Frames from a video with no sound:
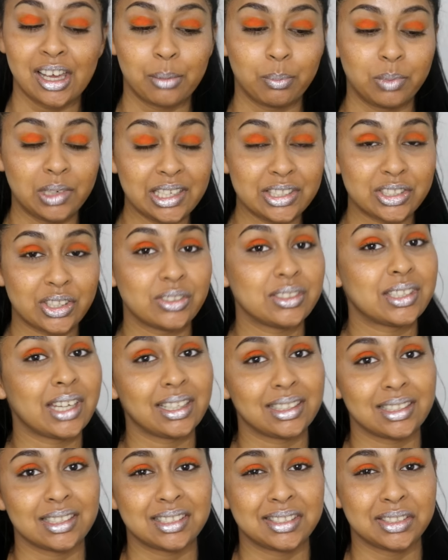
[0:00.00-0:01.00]
Please don't
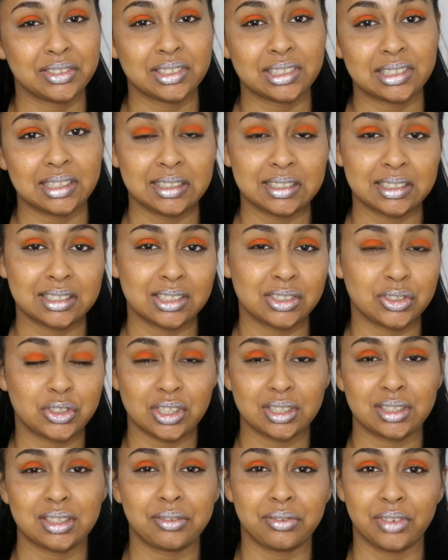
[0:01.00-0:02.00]
take this seriously, this is
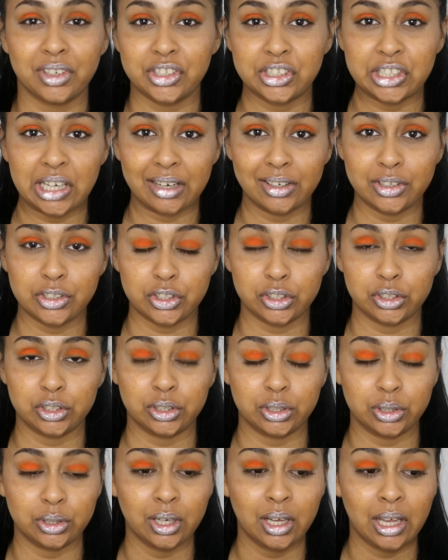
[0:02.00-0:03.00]
just a fun challenge to
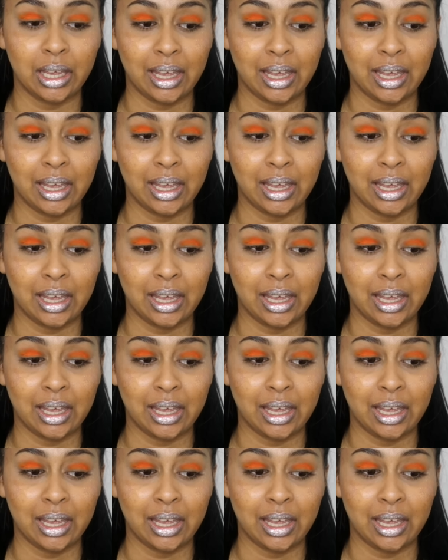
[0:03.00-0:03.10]
do.